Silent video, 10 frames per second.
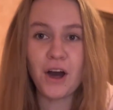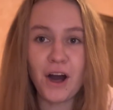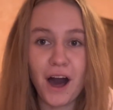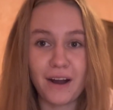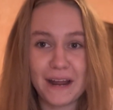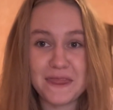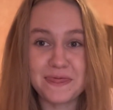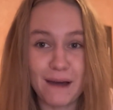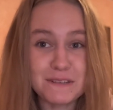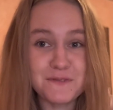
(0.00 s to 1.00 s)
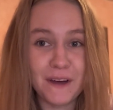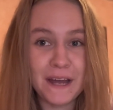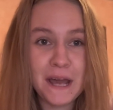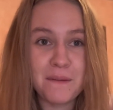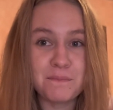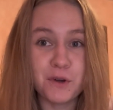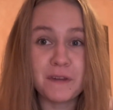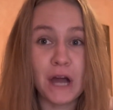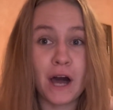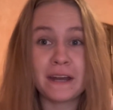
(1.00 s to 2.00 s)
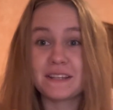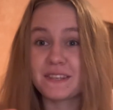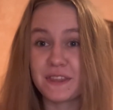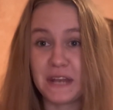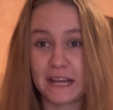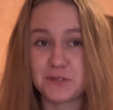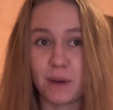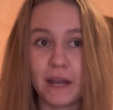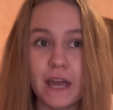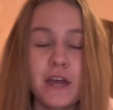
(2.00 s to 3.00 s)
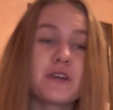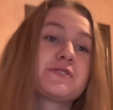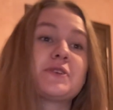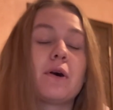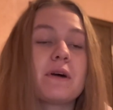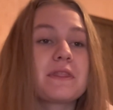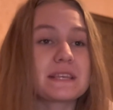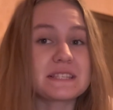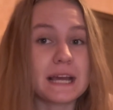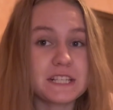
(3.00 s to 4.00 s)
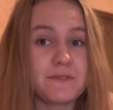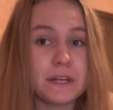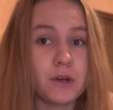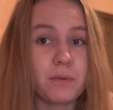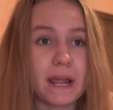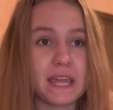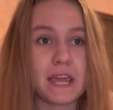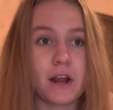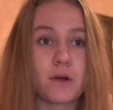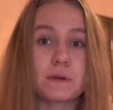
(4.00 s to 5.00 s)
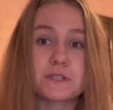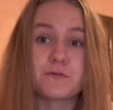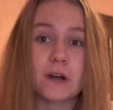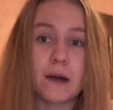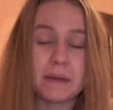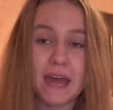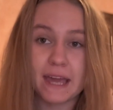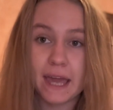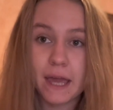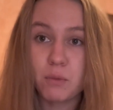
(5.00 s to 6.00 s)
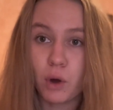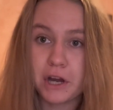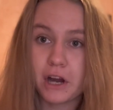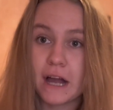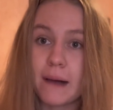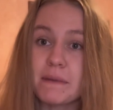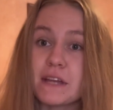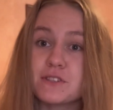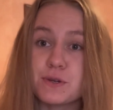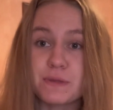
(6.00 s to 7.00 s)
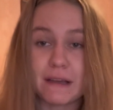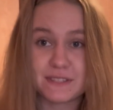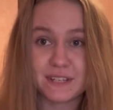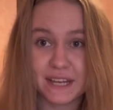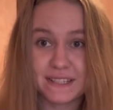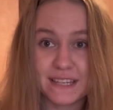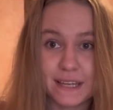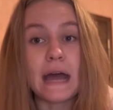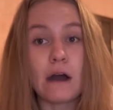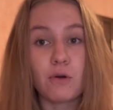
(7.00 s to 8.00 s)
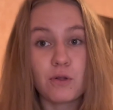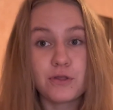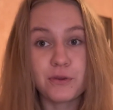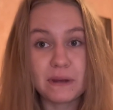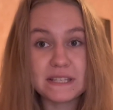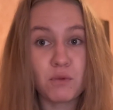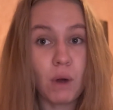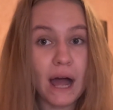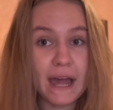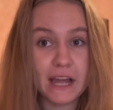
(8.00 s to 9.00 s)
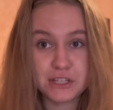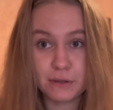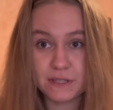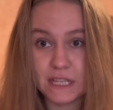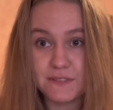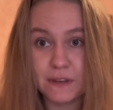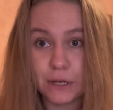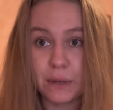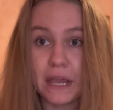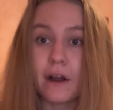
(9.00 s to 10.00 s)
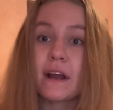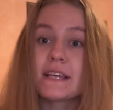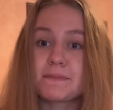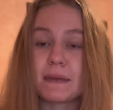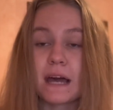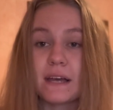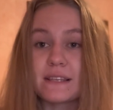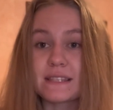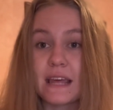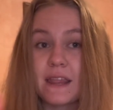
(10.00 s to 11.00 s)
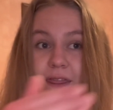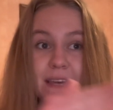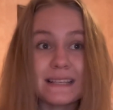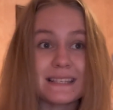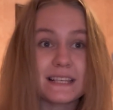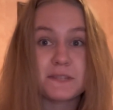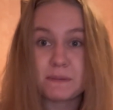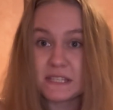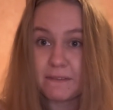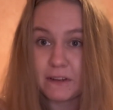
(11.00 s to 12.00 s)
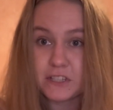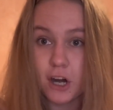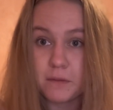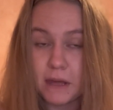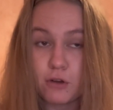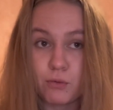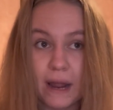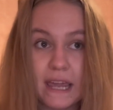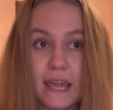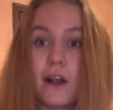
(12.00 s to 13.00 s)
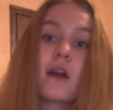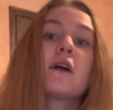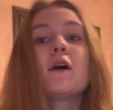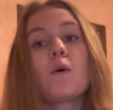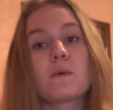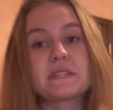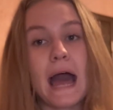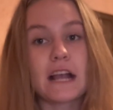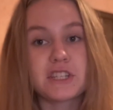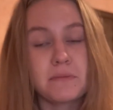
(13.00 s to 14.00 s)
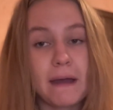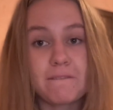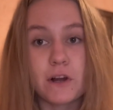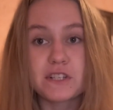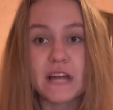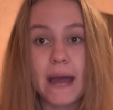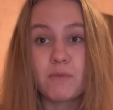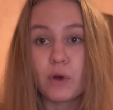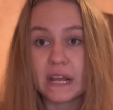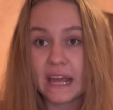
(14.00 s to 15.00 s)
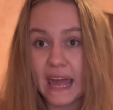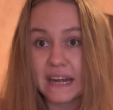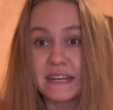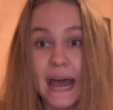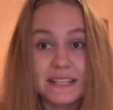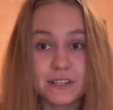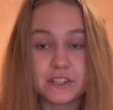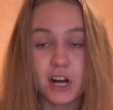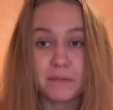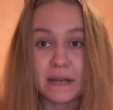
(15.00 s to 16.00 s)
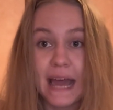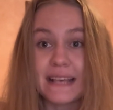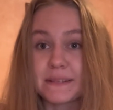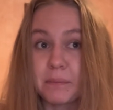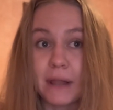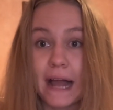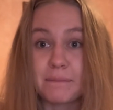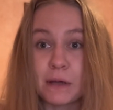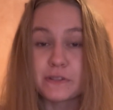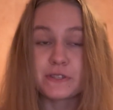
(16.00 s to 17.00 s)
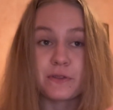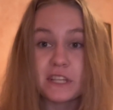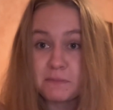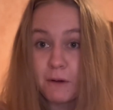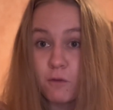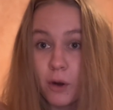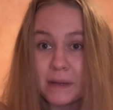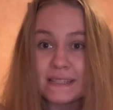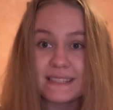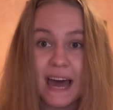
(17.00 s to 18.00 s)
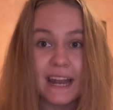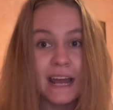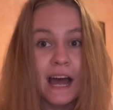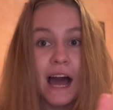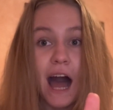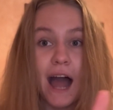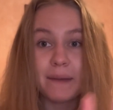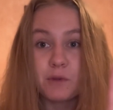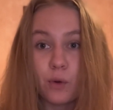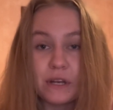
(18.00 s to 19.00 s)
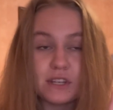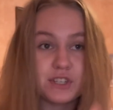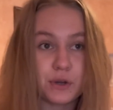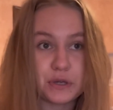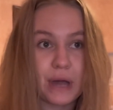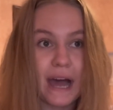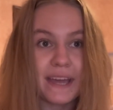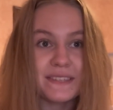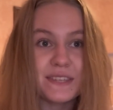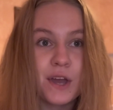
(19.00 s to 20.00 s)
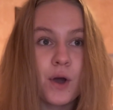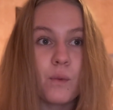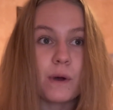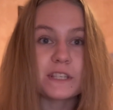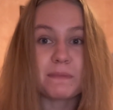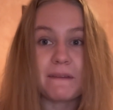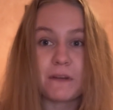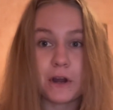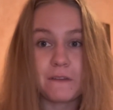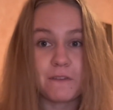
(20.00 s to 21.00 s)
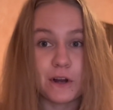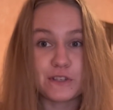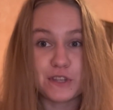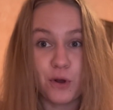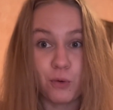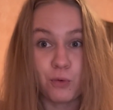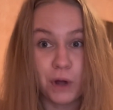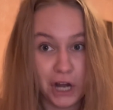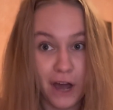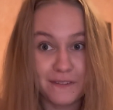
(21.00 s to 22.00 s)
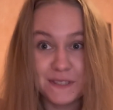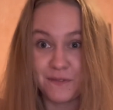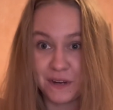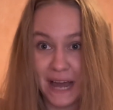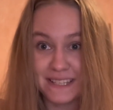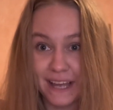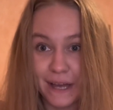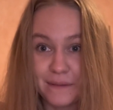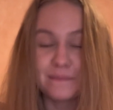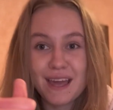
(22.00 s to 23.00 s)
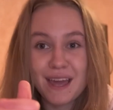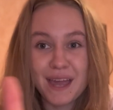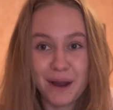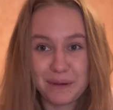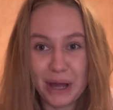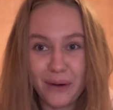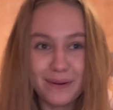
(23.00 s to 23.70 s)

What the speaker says: All right, that was fun. Moving on to the next one. So this next video right here was from AKA Warrior Cup in 2019. Now, the reason why I chose video here is because this specific tournament right here was actually my first time winning a NASKA tournament as a black belt. So this performance that I'm going to show you guys was my very first runoffs for NASKA. Here we go.